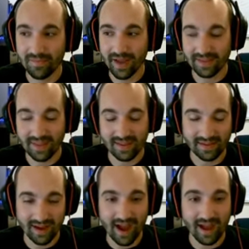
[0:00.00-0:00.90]
And then
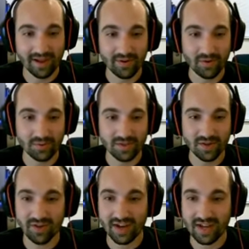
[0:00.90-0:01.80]
the guy who
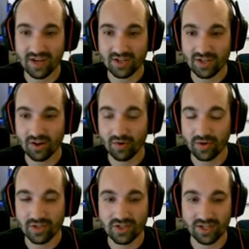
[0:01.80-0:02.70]
took vacation
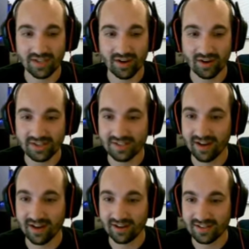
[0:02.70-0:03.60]
always shit talks
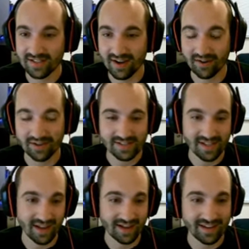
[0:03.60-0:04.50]
Doug. So it's
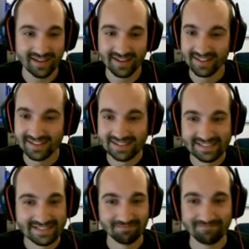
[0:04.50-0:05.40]
like,
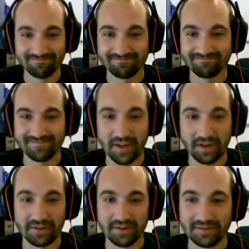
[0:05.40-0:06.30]
I
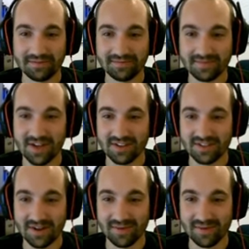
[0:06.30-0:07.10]
don't know. Doug's on my